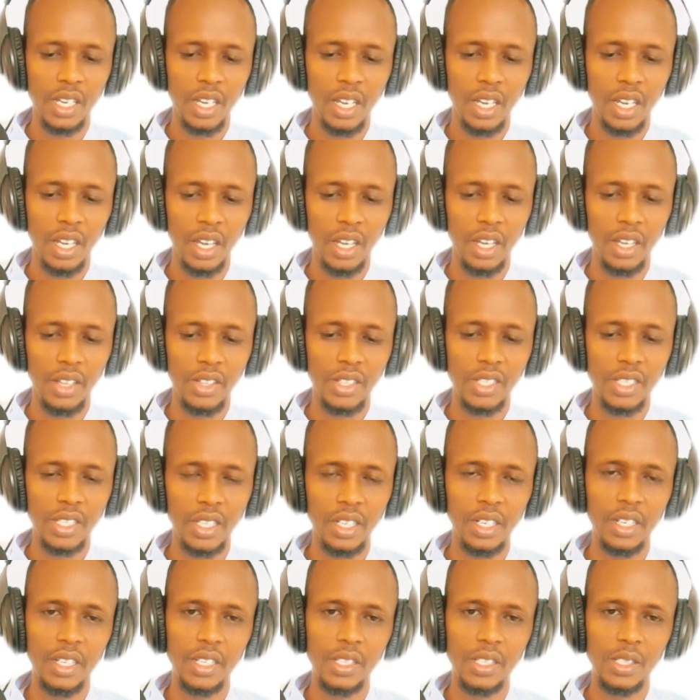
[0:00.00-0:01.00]
the
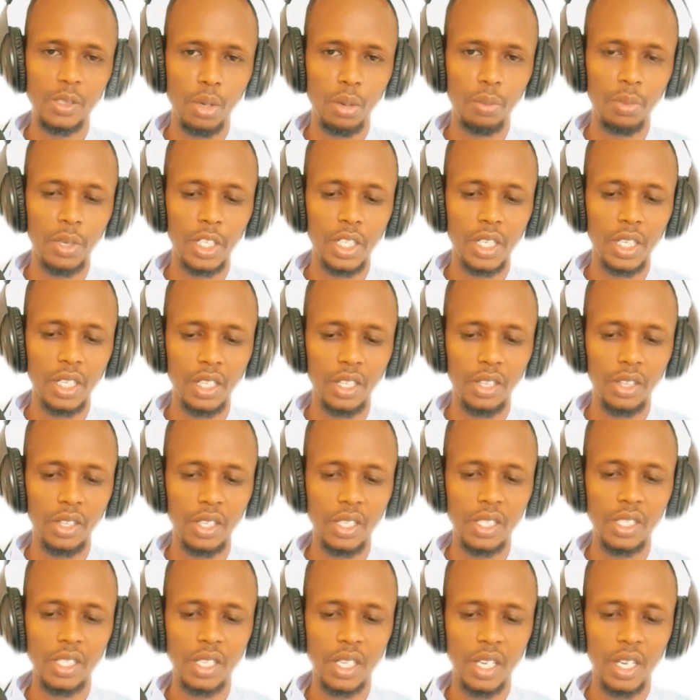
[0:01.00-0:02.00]
seedlings were measured in
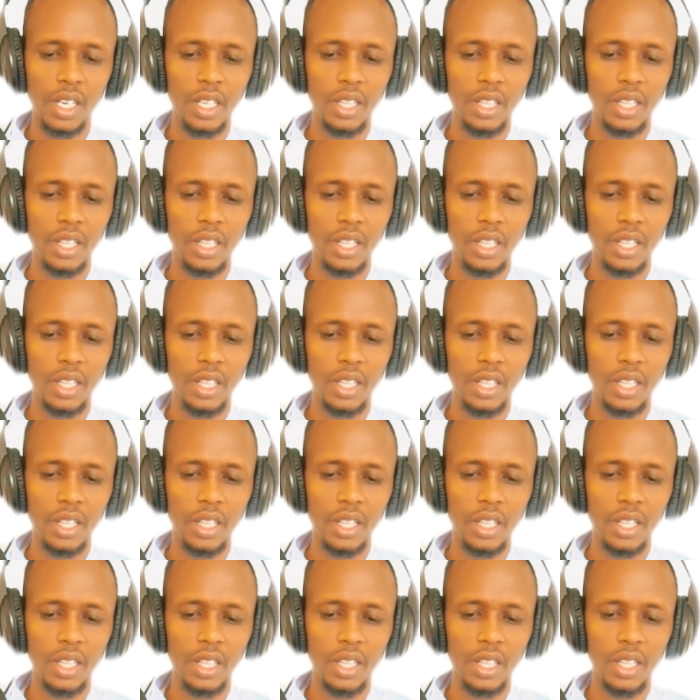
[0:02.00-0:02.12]
this,